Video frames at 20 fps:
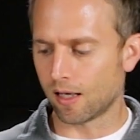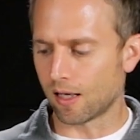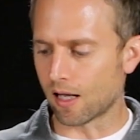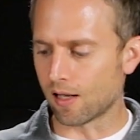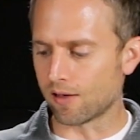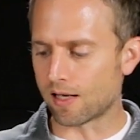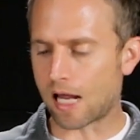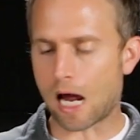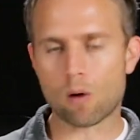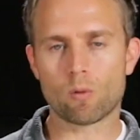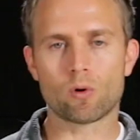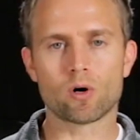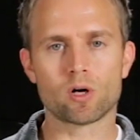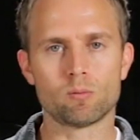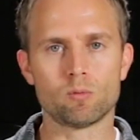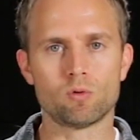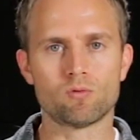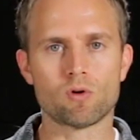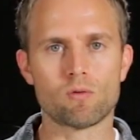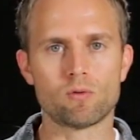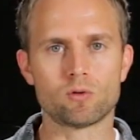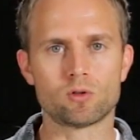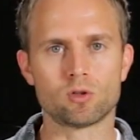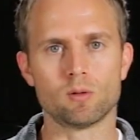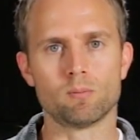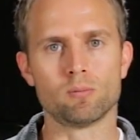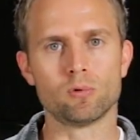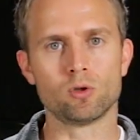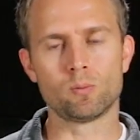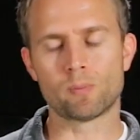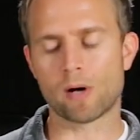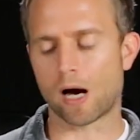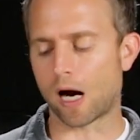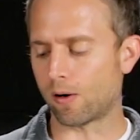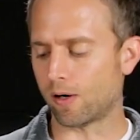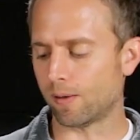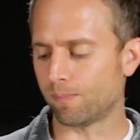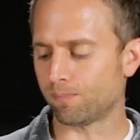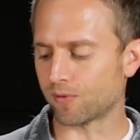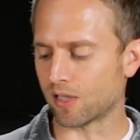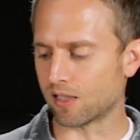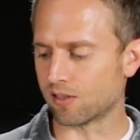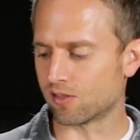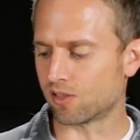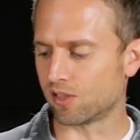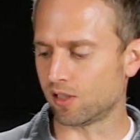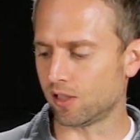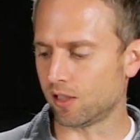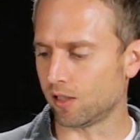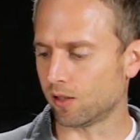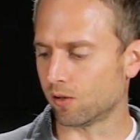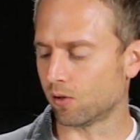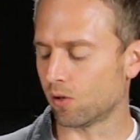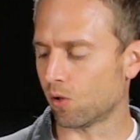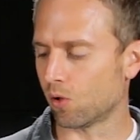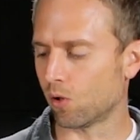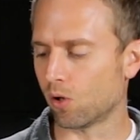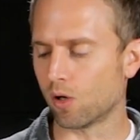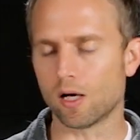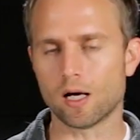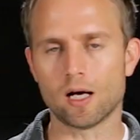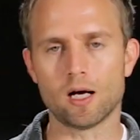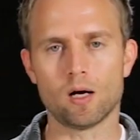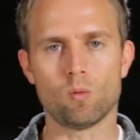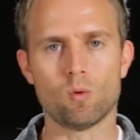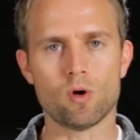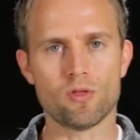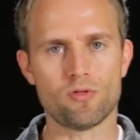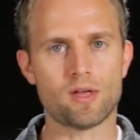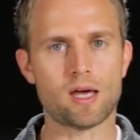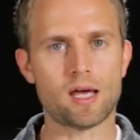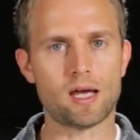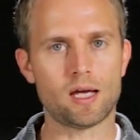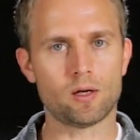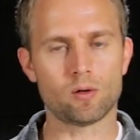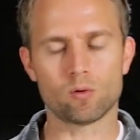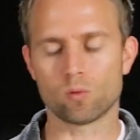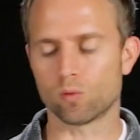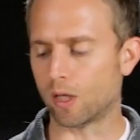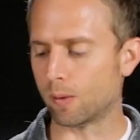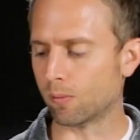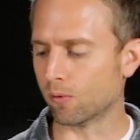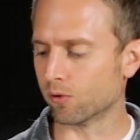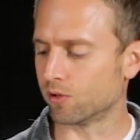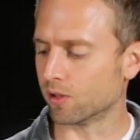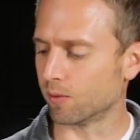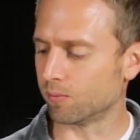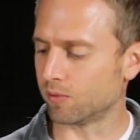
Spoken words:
And now we're going to move over to the blue pirate and see what they were able to